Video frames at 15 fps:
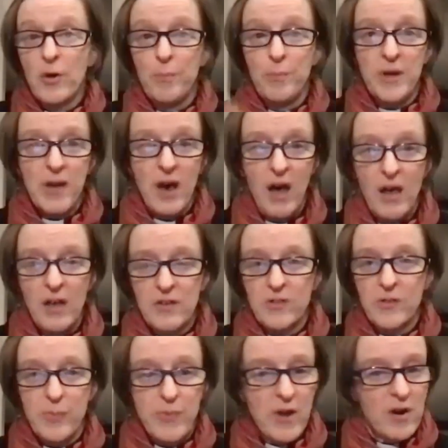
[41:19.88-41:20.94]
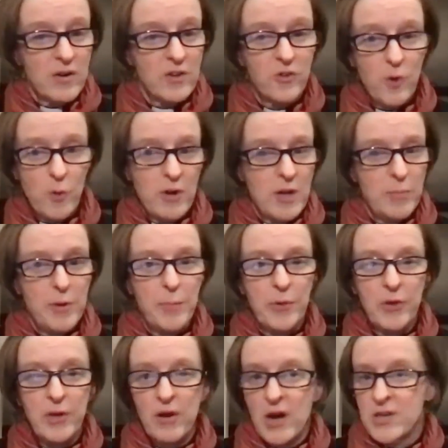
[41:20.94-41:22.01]
because there are so many people
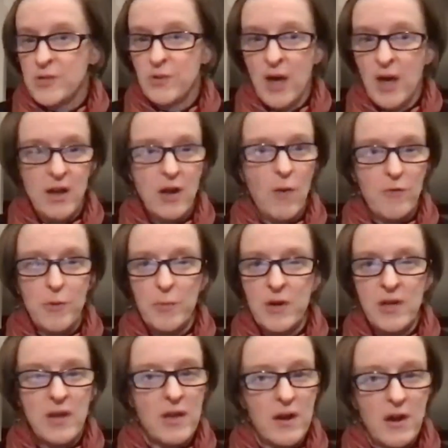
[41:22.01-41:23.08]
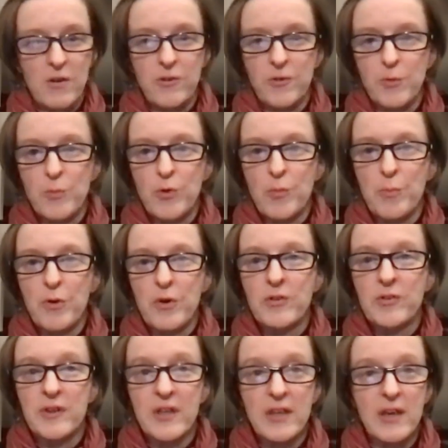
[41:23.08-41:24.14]
here, I do not know everybody in our Zoom room
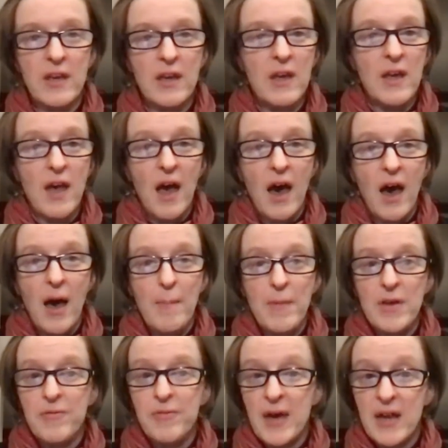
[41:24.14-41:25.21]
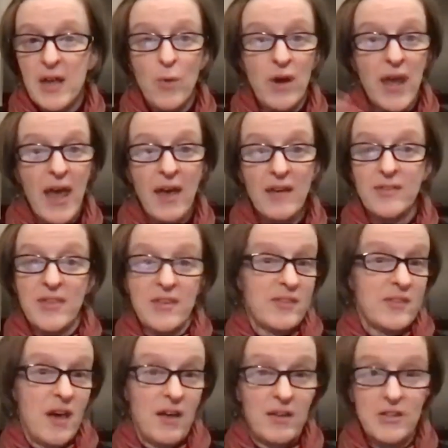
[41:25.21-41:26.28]
personally. If anyone has this
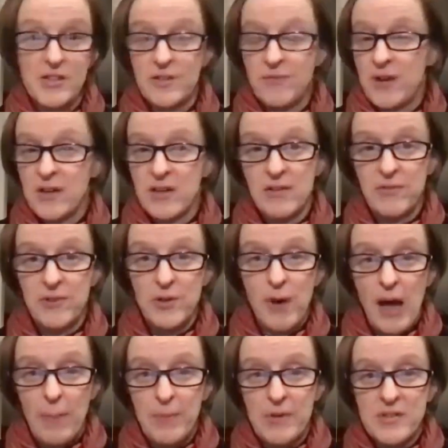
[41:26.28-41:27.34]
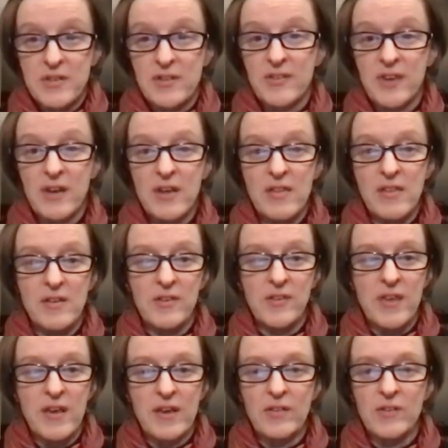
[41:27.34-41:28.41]
knowledge, if any of you happen to study these
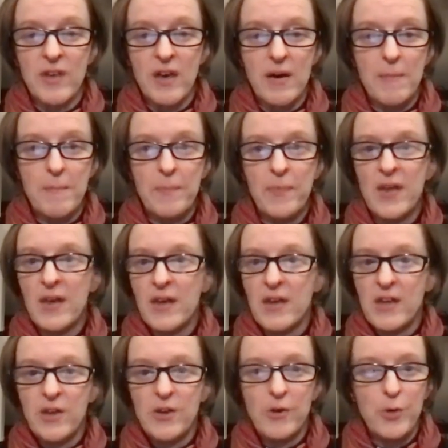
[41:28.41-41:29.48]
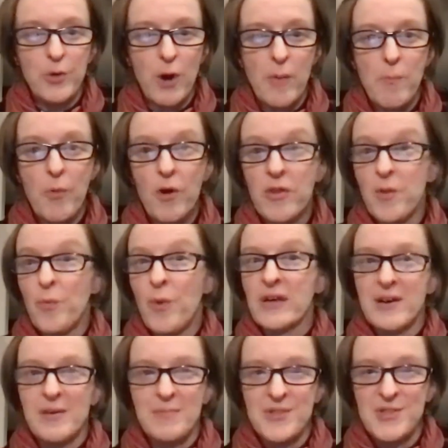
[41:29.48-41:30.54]
things, you know, you are more than
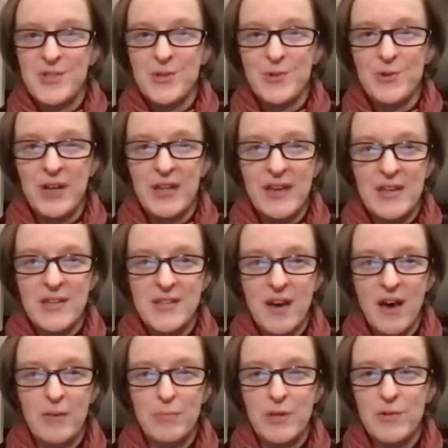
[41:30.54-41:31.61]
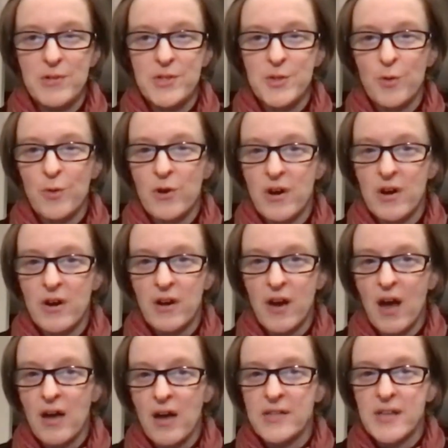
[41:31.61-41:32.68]
welcome to, again, to unmute or
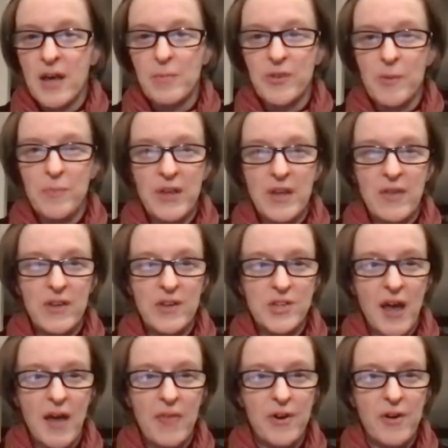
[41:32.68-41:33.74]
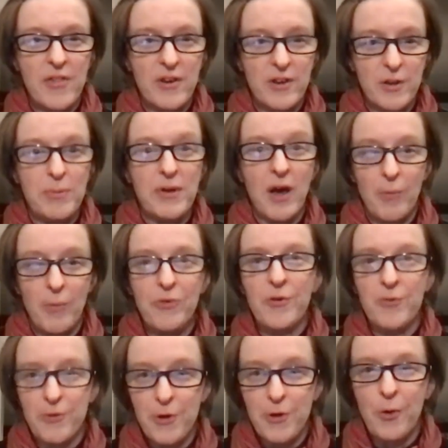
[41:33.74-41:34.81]
type something in the chat there that could be helpful
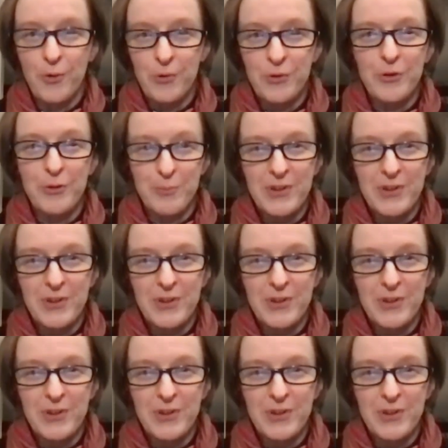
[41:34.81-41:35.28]
for the whole group.